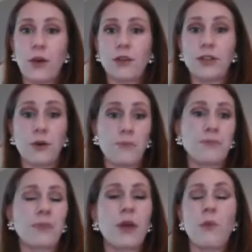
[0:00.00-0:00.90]
So
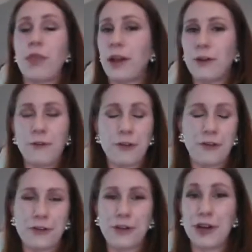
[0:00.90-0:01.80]
without any further
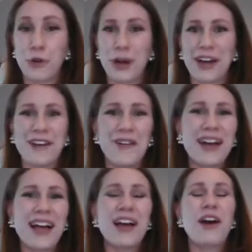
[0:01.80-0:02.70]
ado, here we go.
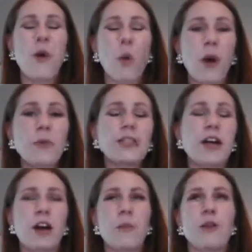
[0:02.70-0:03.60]
When we
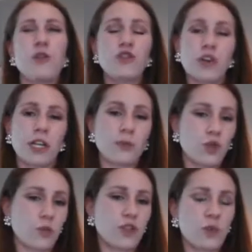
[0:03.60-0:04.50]
talk about nutrient
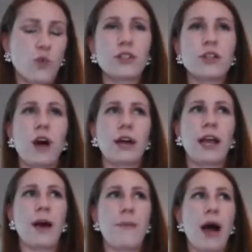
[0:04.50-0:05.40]
absorption, we're
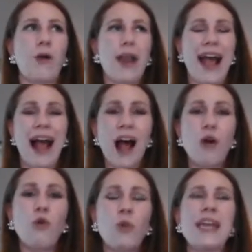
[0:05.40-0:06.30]
talking about
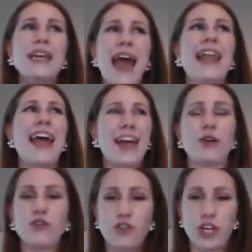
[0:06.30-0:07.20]
how we get
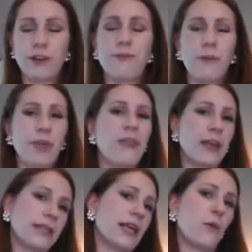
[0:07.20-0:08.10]
energy from the
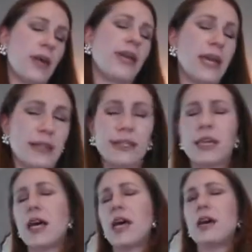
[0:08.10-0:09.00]
things that we eat.
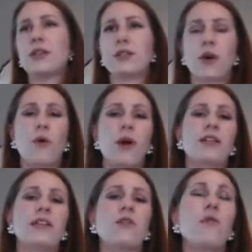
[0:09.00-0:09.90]
So
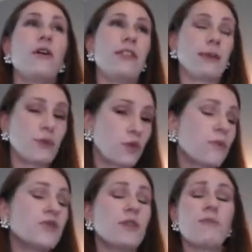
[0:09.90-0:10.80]
it's not only the
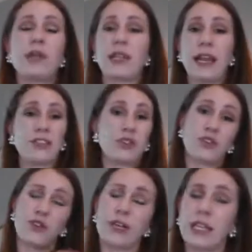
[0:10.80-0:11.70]
absorption, but then it's the
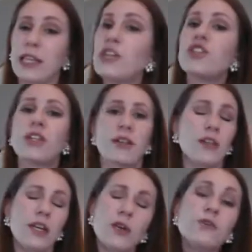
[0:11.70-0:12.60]
circulation and
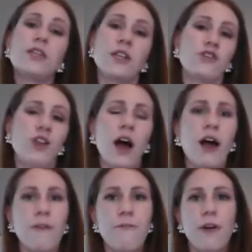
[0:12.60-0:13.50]
the usage
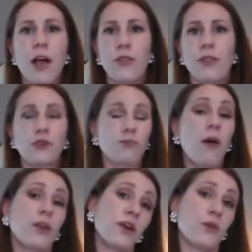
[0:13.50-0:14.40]
of those
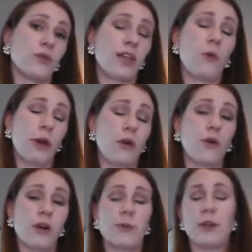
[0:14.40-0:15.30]
molecules that we are
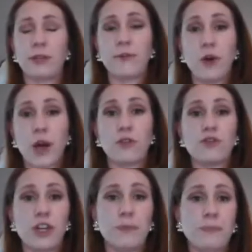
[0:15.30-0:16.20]
going to be using for
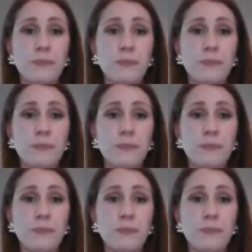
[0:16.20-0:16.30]
energy.